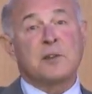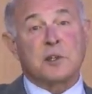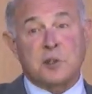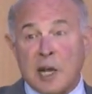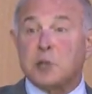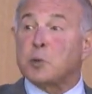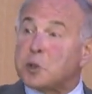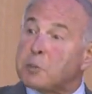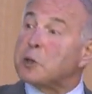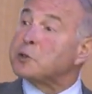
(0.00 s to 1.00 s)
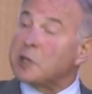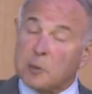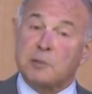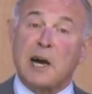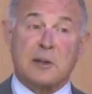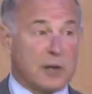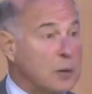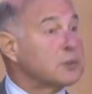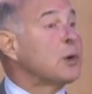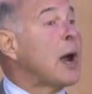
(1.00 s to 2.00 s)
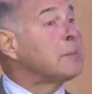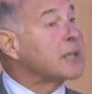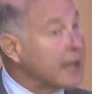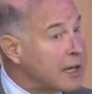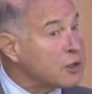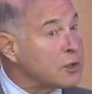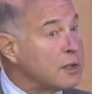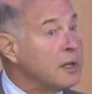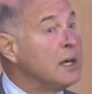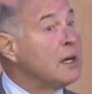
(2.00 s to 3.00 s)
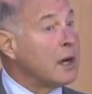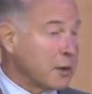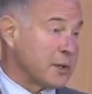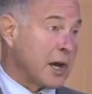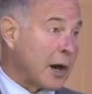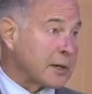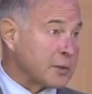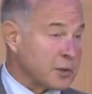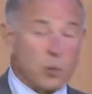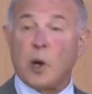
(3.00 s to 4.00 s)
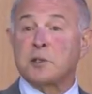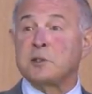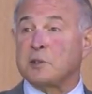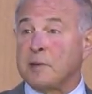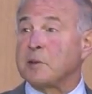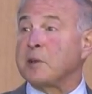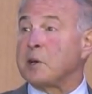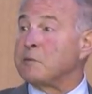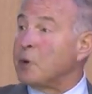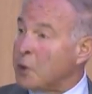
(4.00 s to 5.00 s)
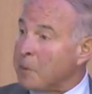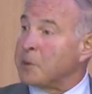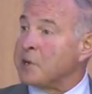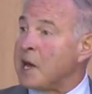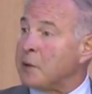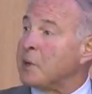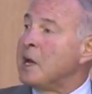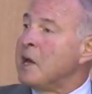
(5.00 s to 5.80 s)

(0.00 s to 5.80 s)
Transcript: The states were supposed to comply. That was their obligation under the Articles. It wasn't something they could vote up or down.